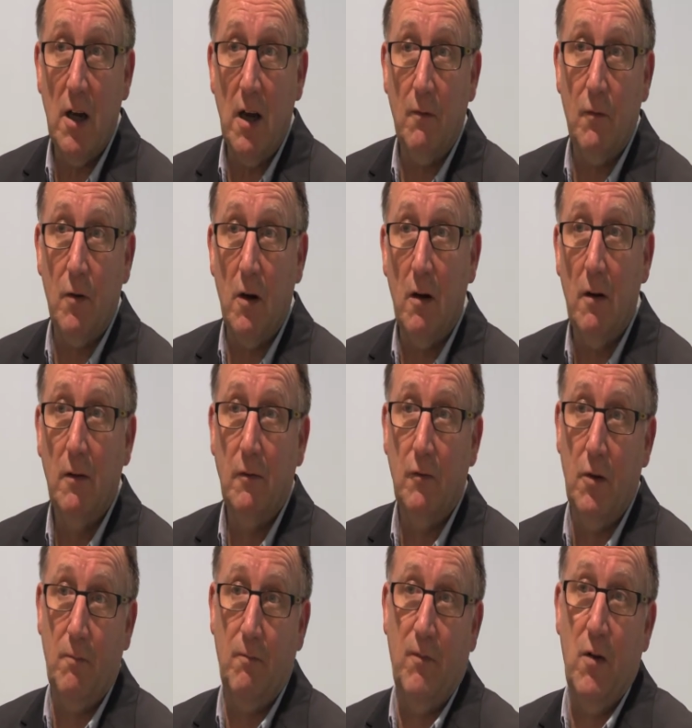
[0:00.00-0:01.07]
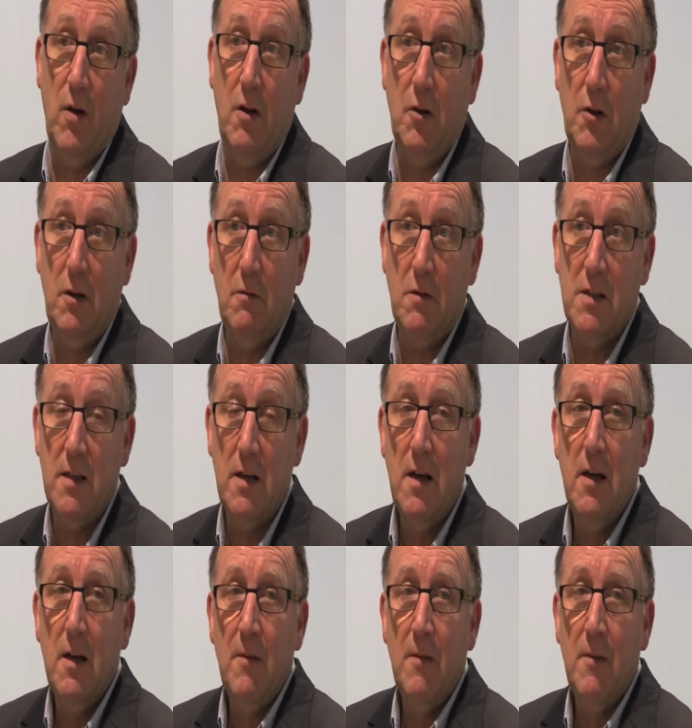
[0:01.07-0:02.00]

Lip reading: it for further use.